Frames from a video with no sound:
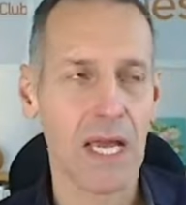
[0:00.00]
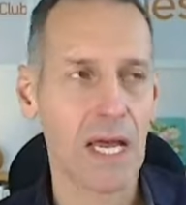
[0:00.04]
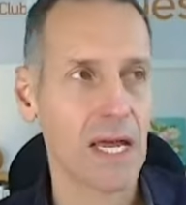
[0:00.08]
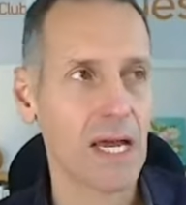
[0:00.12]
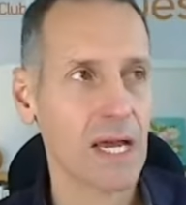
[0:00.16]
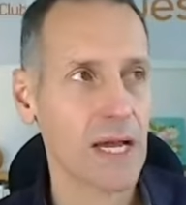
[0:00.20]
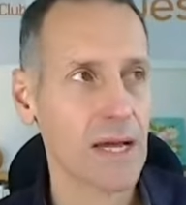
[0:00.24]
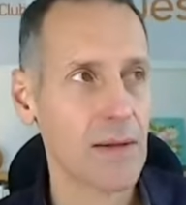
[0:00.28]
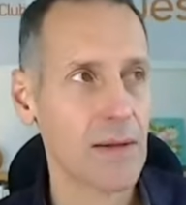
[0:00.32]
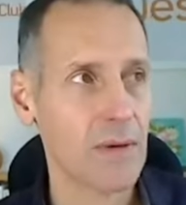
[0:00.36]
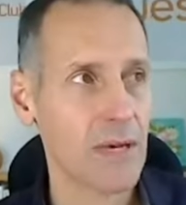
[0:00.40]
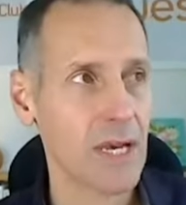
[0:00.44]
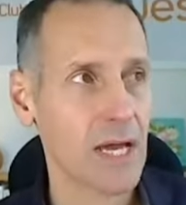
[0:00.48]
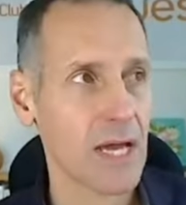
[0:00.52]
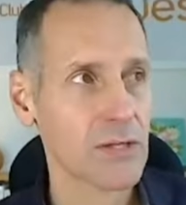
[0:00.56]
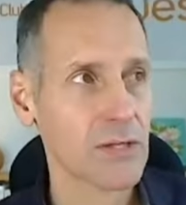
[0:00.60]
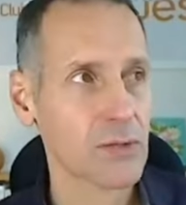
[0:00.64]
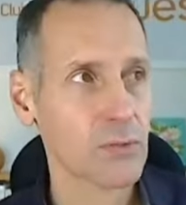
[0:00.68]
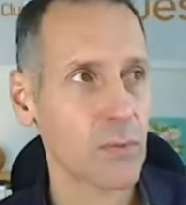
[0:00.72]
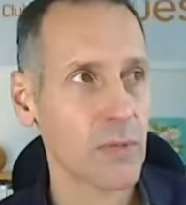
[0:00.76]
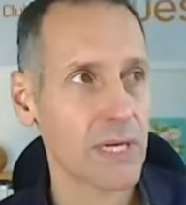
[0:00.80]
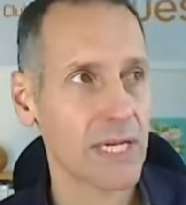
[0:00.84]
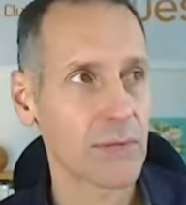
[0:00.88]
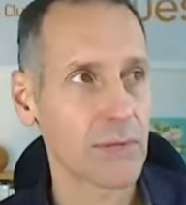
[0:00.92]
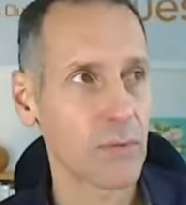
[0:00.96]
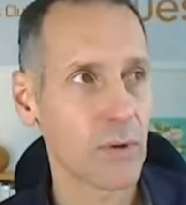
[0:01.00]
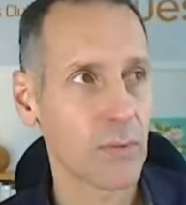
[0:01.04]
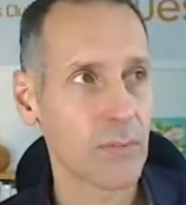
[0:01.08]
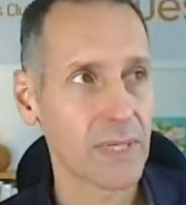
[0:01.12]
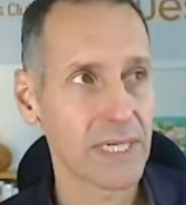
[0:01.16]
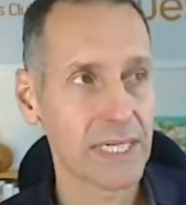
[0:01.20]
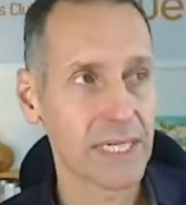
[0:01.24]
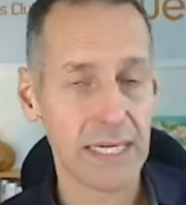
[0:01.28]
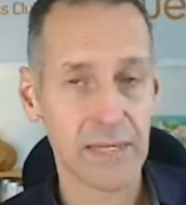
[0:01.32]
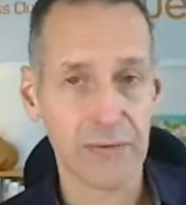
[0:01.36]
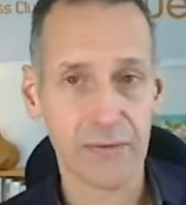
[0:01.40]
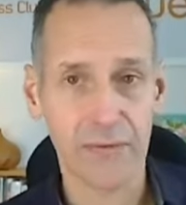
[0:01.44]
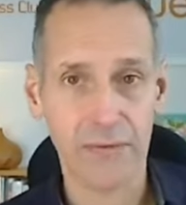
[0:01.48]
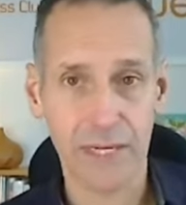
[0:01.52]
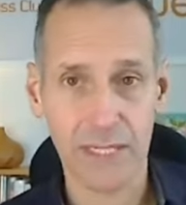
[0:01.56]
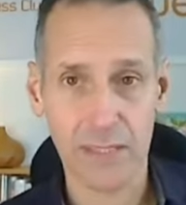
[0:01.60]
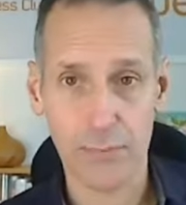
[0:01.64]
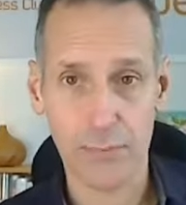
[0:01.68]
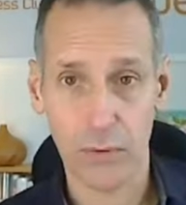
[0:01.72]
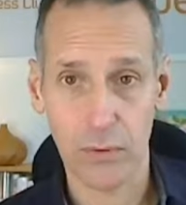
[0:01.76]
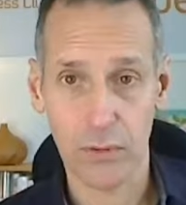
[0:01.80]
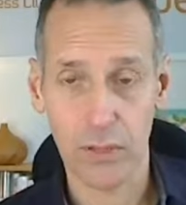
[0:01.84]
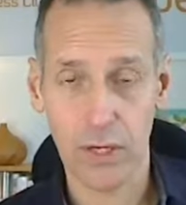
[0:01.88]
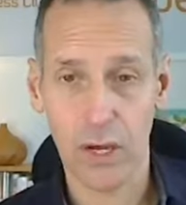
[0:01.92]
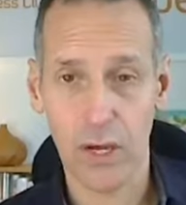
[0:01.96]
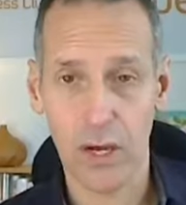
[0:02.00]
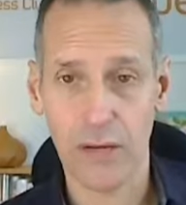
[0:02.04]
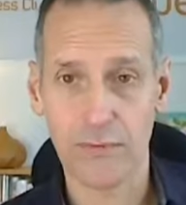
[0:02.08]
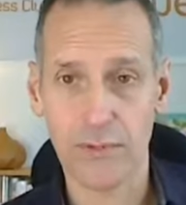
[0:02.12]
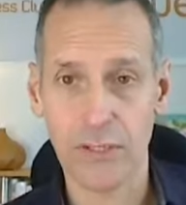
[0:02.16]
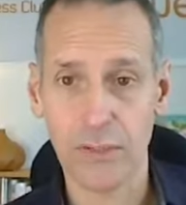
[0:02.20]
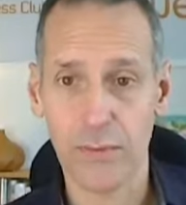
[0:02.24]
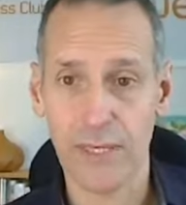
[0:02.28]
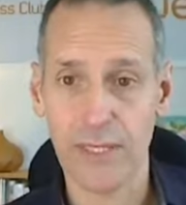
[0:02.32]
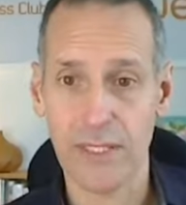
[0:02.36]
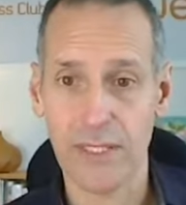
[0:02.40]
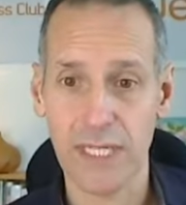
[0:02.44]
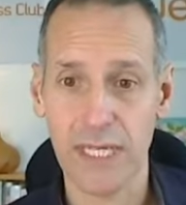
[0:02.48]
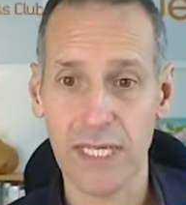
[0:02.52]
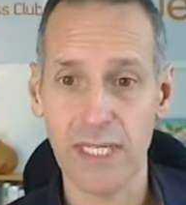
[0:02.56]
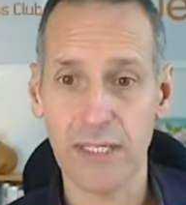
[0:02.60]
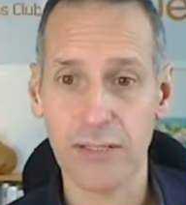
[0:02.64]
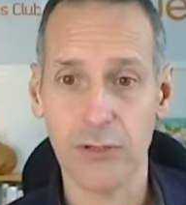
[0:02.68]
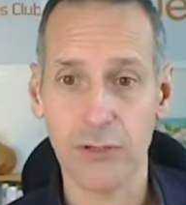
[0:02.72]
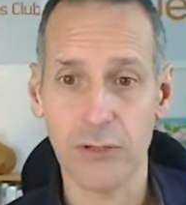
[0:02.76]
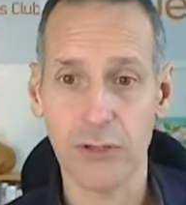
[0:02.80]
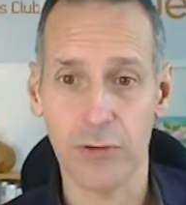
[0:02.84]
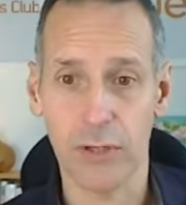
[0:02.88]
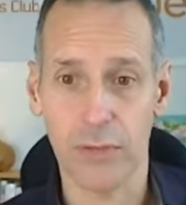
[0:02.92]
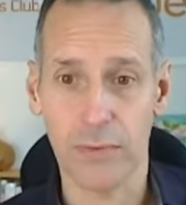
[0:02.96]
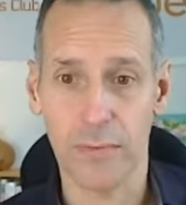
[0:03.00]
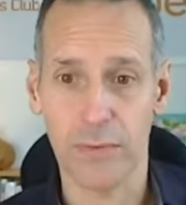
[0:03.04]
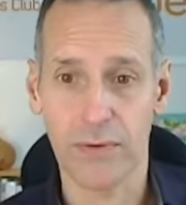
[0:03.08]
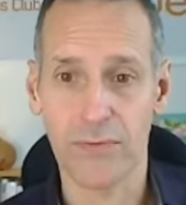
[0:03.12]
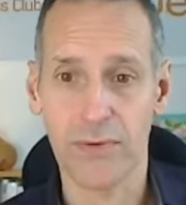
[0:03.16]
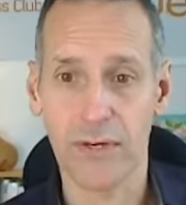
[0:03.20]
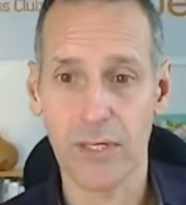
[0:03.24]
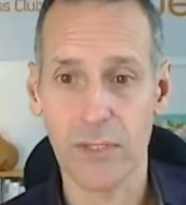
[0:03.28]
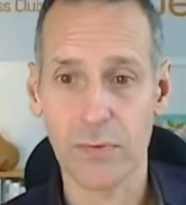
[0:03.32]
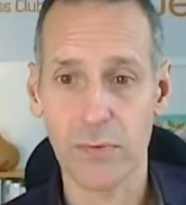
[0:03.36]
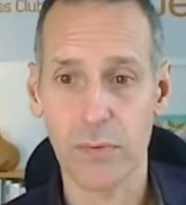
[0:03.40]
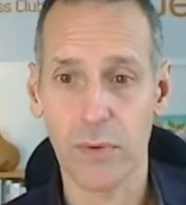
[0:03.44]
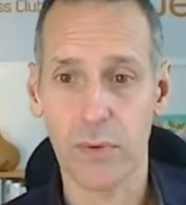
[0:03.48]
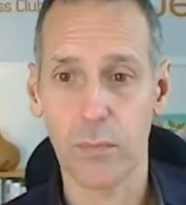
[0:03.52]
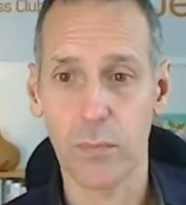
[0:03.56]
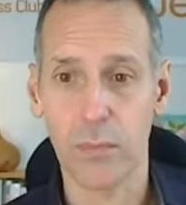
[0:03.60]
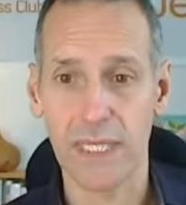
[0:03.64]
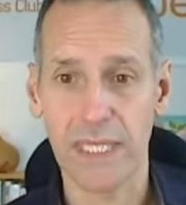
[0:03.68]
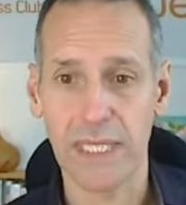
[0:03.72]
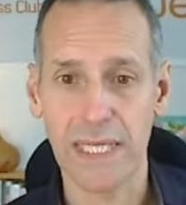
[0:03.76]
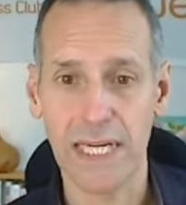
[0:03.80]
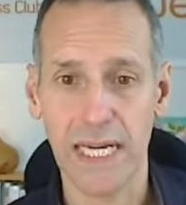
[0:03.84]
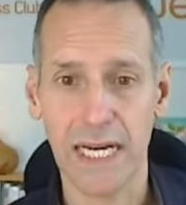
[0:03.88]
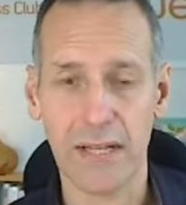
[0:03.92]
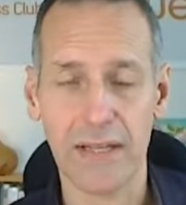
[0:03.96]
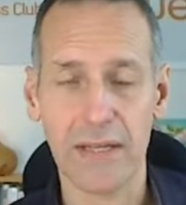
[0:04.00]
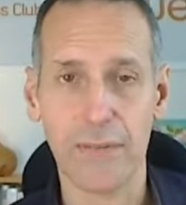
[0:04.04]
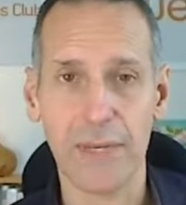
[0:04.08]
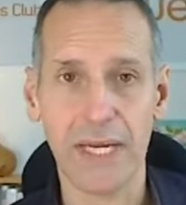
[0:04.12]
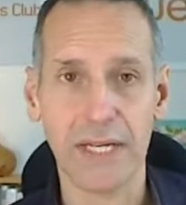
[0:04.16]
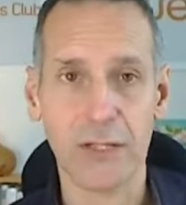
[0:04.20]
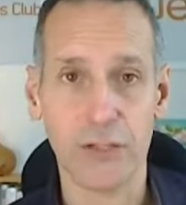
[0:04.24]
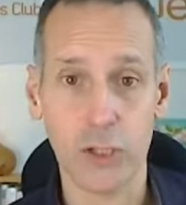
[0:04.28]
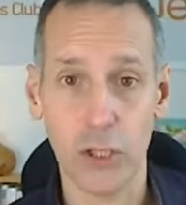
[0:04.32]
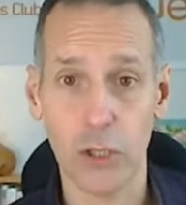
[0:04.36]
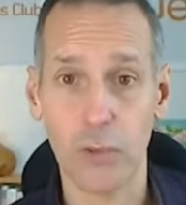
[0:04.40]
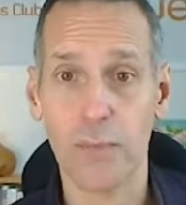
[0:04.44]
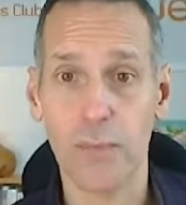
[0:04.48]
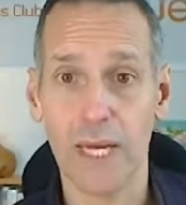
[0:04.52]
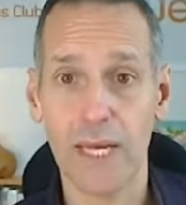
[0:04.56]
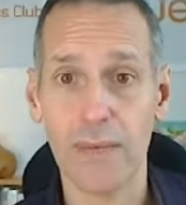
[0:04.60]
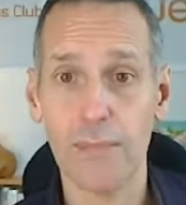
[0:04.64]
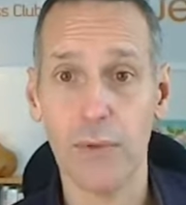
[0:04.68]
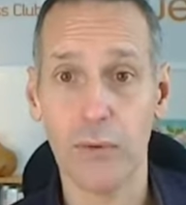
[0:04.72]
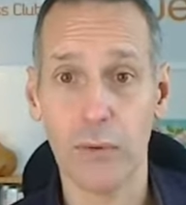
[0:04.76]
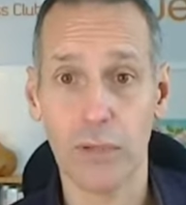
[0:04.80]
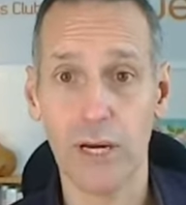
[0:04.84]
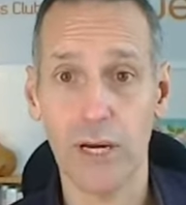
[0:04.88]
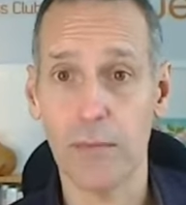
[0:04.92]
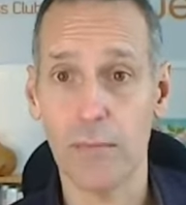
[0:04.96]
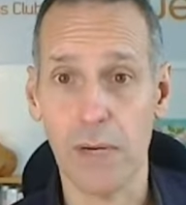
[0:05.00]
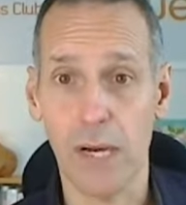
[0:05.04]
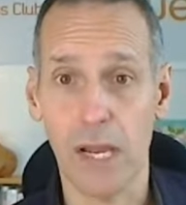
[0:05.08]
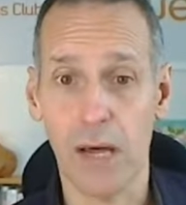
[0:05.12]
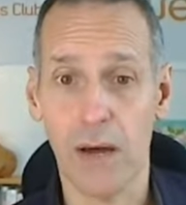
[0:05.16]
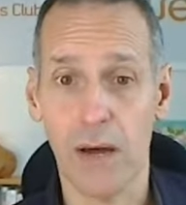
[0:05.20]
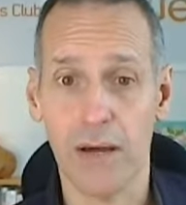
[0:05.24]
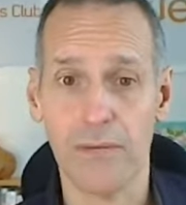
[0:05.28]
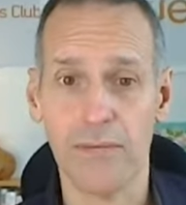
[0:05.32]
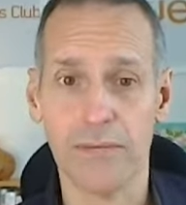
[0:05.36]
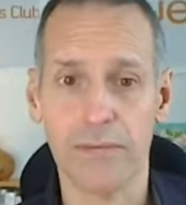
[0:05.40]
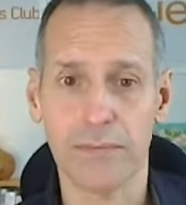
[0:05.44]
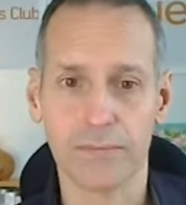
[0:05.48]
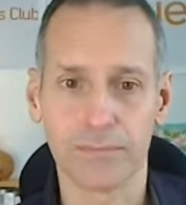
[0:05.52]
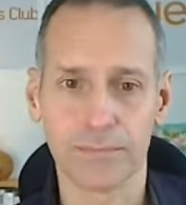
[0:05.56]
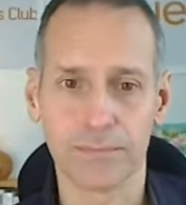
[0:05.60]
Last week when we did a Facebook Live to our Seekers group, the first one we did, I think we had 2 people come live,